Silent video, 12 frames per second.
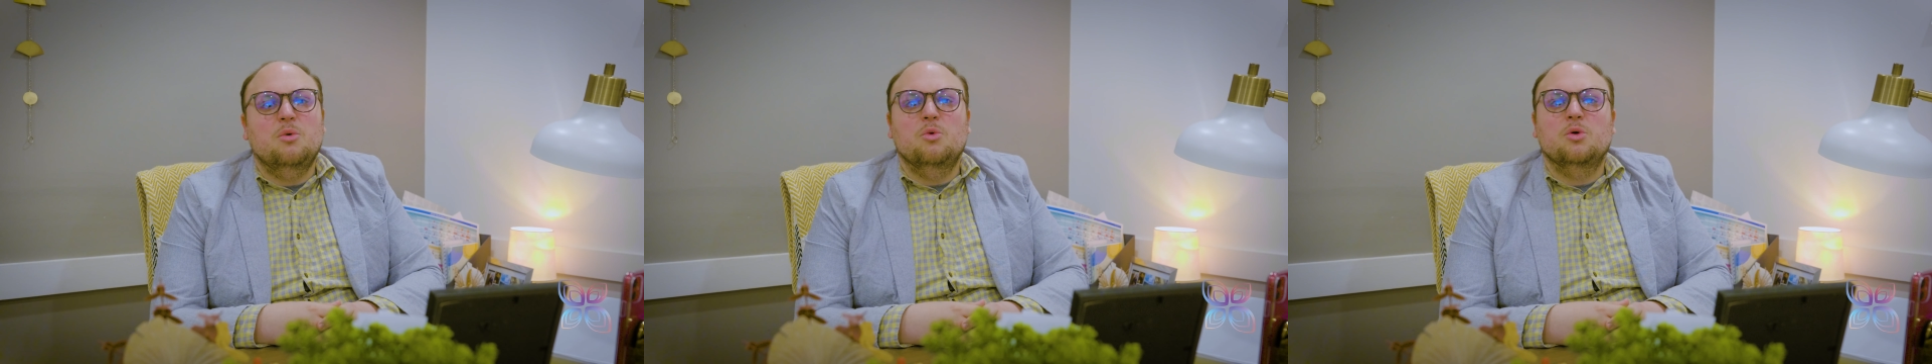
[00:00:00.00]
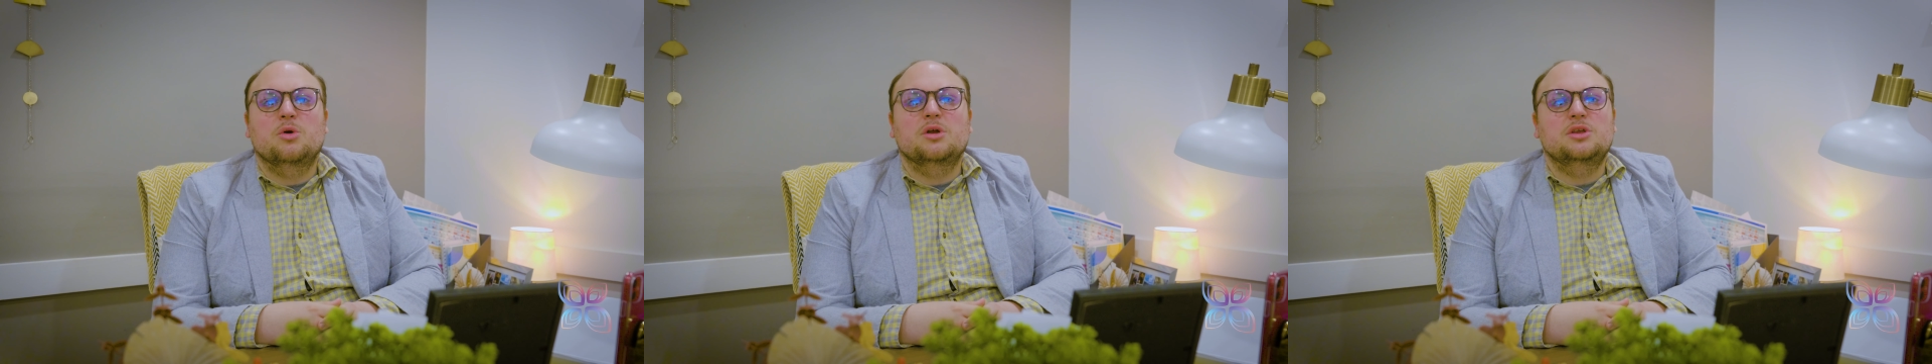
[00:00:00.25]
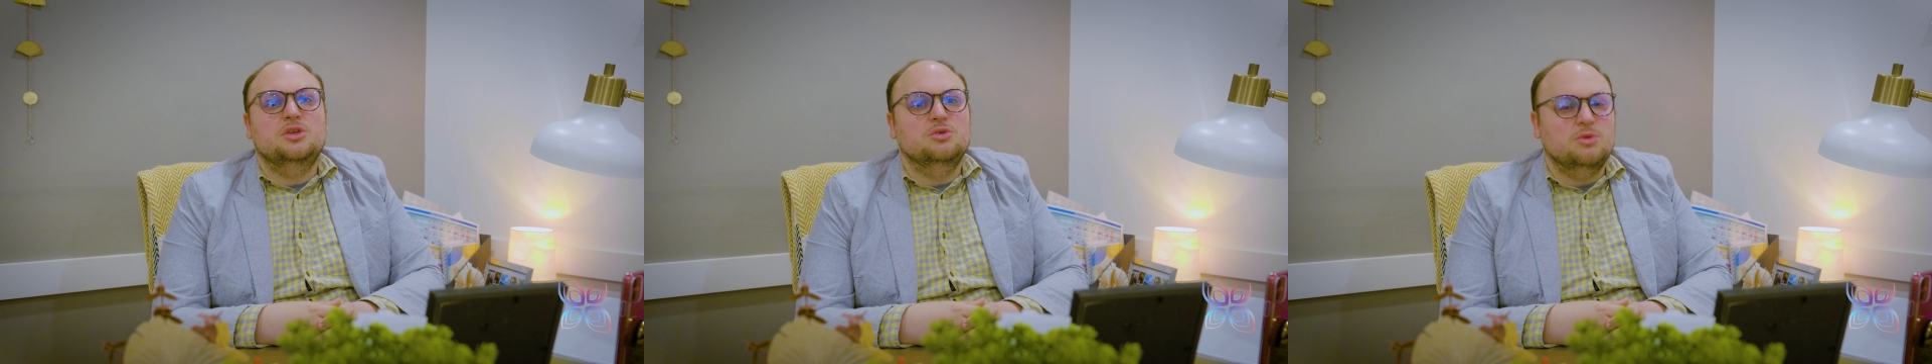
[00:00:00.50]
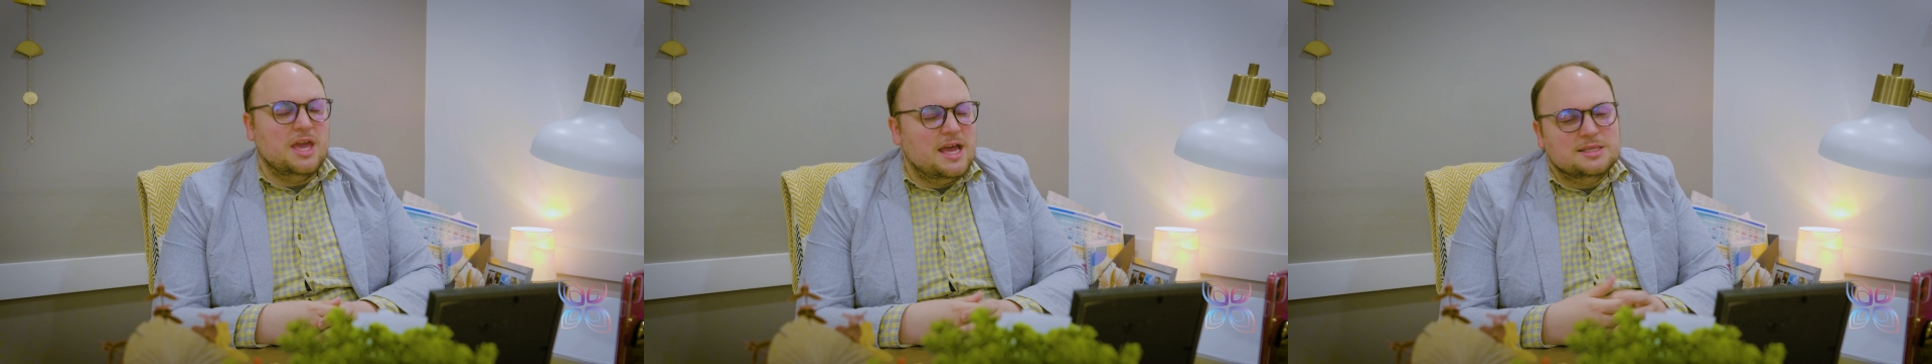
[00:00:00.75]
or
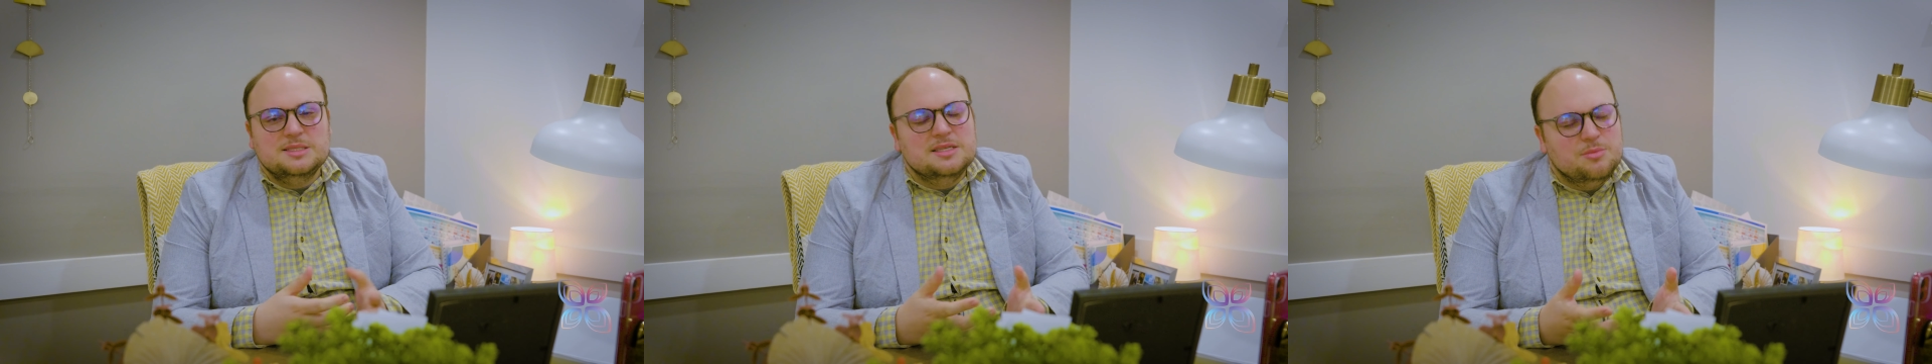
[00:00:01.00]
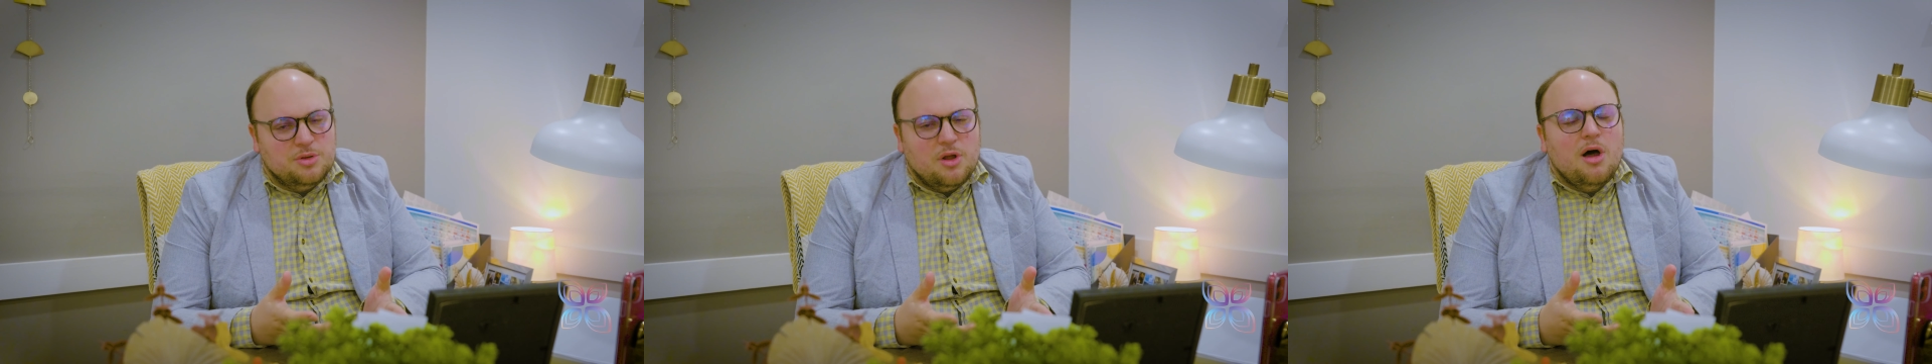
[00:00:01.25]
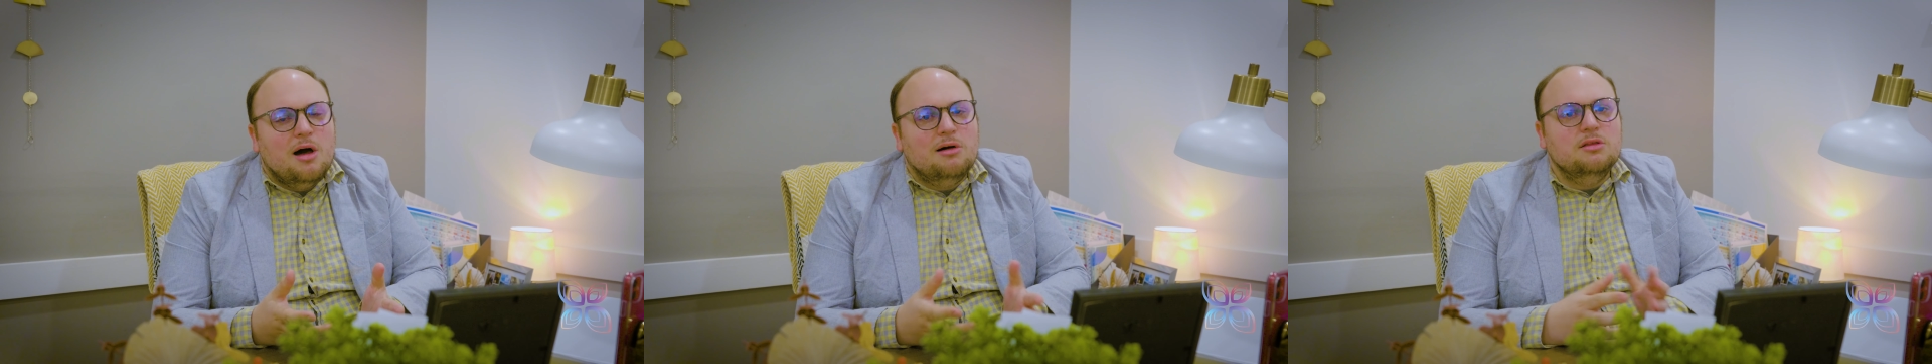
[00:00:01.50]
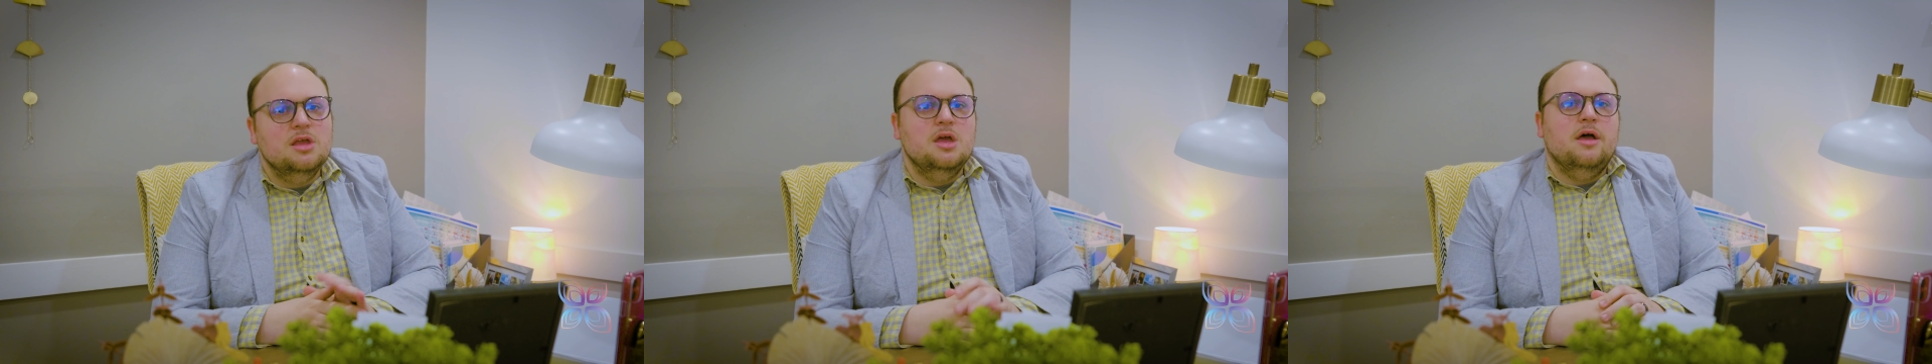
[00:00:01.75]
you can't sleep at all.